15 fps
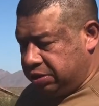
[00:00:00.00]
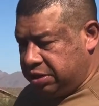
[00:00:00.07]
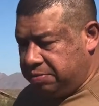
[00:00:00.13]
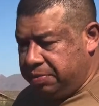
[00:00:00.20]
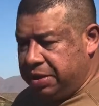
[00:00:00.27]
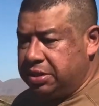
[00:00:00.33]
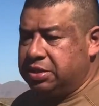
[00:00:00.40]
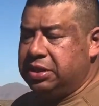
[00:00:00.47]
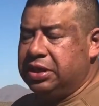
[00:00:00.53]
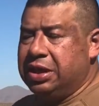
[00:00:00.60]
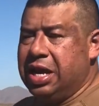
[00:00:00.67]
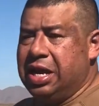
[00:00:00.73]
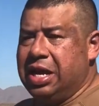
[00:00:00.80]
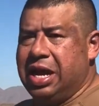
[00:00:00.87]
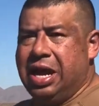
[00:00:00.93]
it depends on
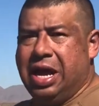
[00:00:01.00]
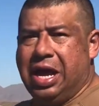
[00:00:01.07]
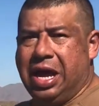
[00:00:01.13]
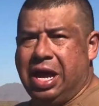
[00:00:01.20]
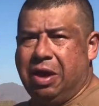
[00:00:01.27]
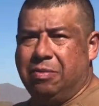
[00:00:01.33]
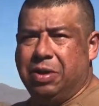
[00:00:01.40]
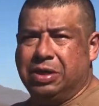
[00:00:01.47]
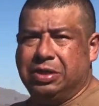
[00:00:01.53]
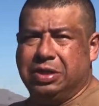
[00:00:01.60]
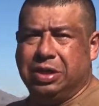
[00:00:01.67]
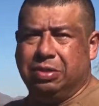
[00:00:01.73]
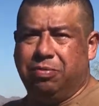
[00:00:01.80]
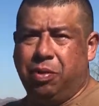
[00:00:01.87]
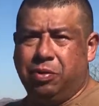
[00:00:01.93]
kind of how much
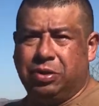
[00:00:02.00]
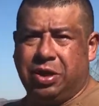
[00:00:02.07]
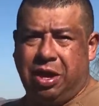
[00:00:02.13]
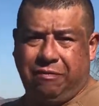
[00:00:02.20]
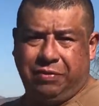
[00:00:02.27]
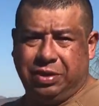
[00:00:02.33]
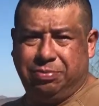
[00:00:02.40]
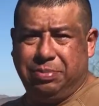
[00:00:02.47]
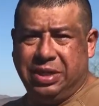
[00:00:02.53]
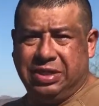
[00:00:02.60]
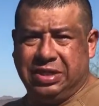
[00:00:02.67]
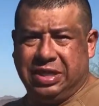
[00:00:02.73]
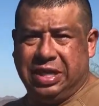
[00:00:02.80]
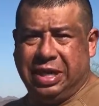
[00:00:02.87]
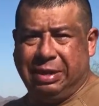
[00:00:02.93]
the post office beats
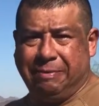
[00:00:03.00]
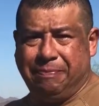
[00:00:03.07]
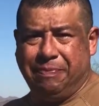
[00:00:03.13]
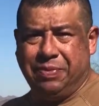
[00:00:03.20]
it up.